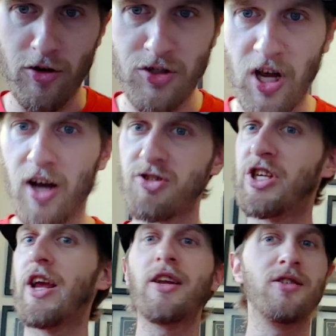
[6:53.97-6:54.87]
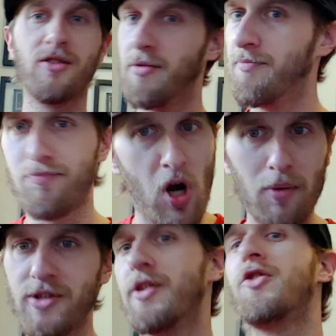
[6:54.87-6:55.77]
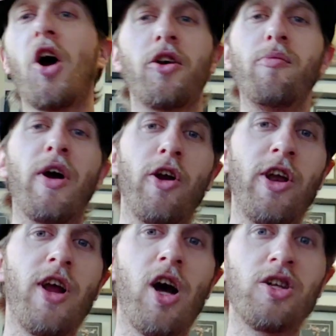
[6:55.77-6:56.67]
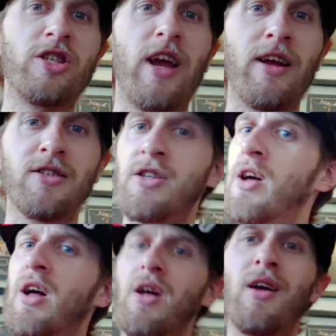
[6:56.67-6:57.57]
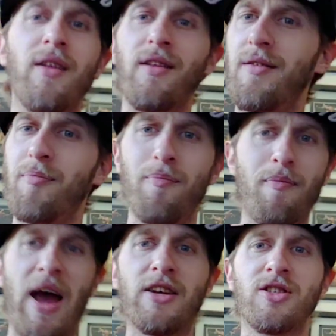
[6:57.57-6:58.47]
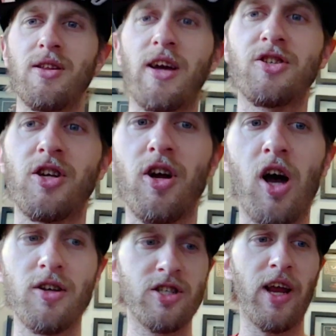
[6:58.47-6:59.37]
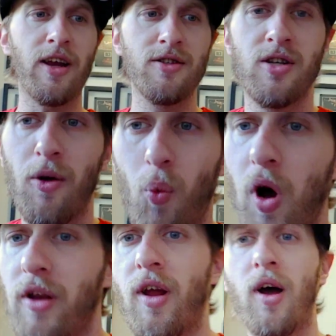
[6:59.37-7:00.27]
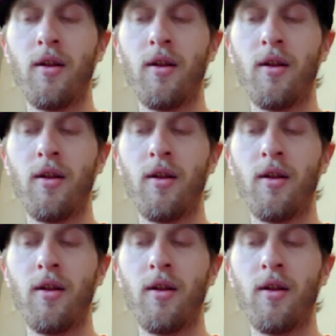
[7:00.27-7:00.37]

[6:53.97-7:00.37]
got changed, probably the documentary got changed, match selection got changed, and whatnot.